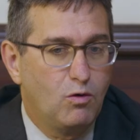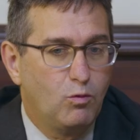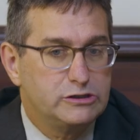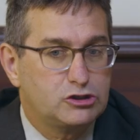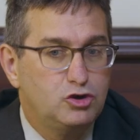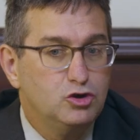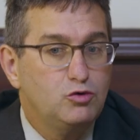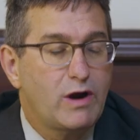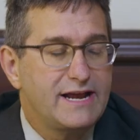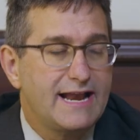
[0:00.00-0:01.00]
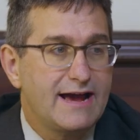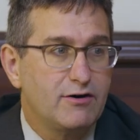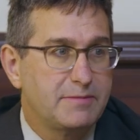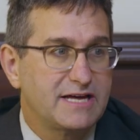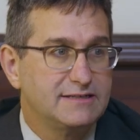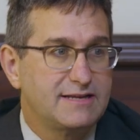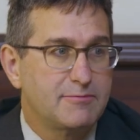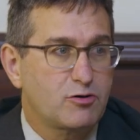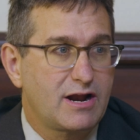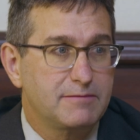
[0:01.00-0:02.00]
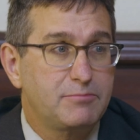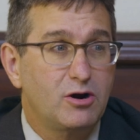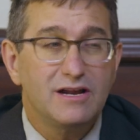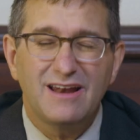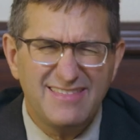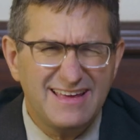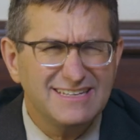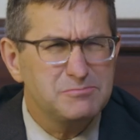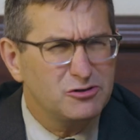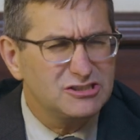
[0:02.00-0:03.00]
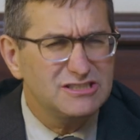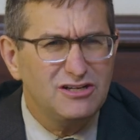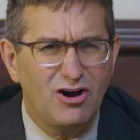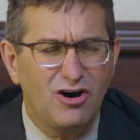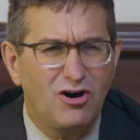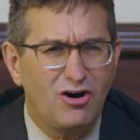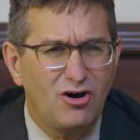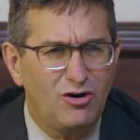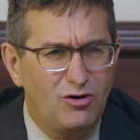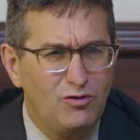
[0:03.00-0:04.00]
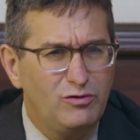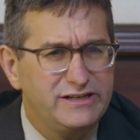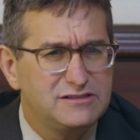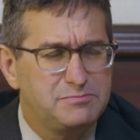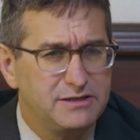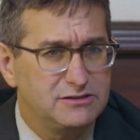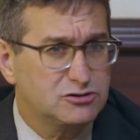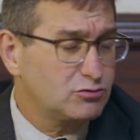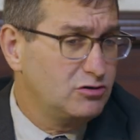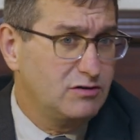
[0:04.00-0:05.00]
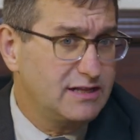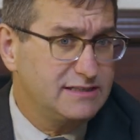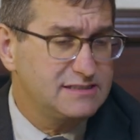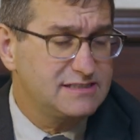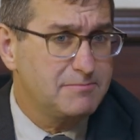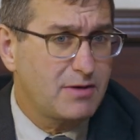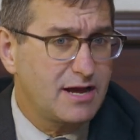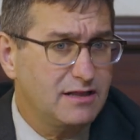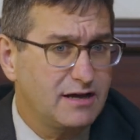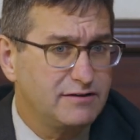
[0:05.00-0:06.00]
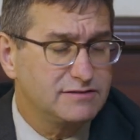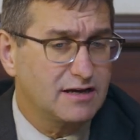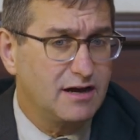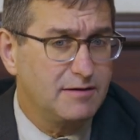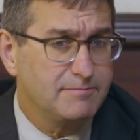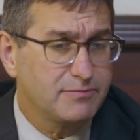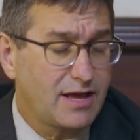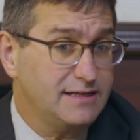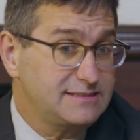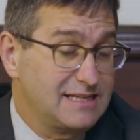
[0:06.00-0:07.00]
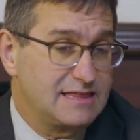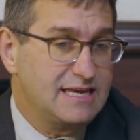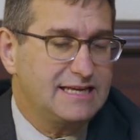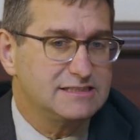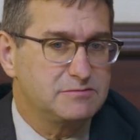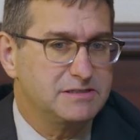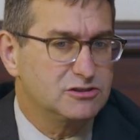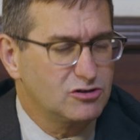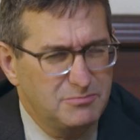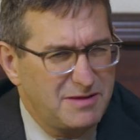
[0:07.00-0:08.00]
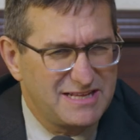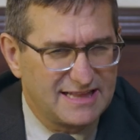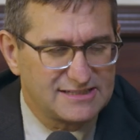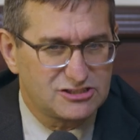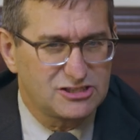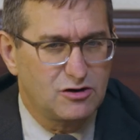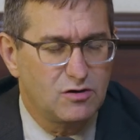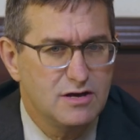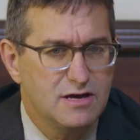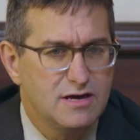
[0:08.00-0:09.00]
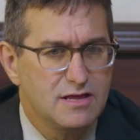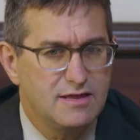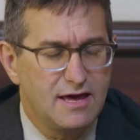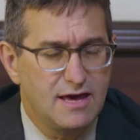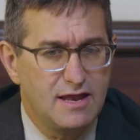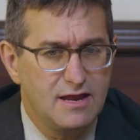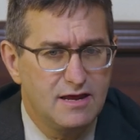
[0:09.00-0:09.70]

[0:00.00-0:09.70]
What's good right now about the Democratic Party, and I think it's mostly always been true, at least in my lifetime. I like to think it's been true, maybe less so then.